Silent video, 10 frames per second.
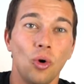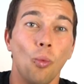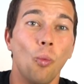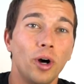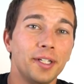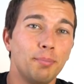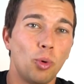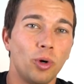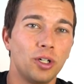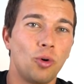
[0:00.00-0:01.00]
One
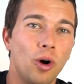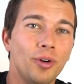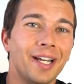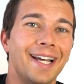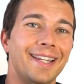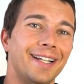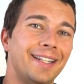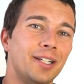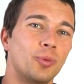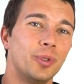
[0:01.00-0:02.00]
important quote that I
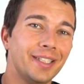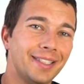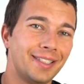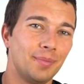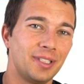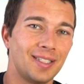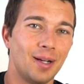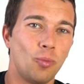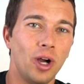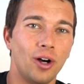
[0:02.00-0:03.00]
think really sums this
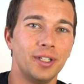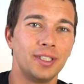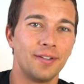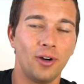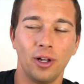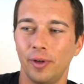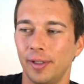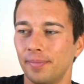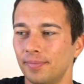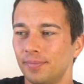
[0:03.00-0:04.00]
up well is the following.